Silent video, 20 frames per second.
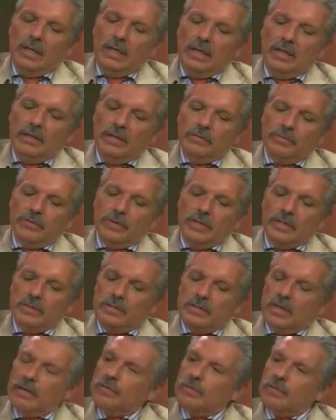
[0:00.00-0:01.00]
live,
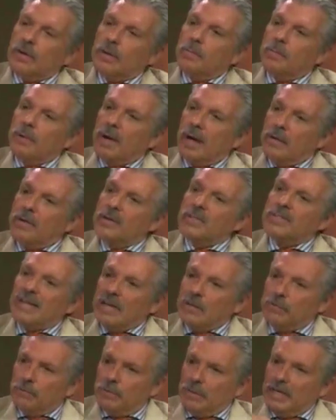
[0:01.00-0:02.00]
instead of a
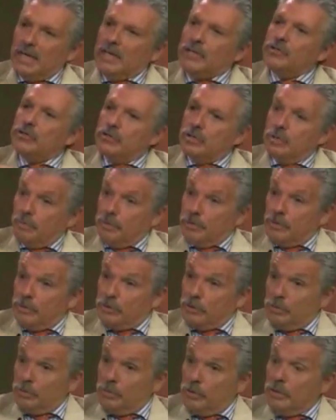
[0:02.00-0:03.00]
parasite relationship with the tumor,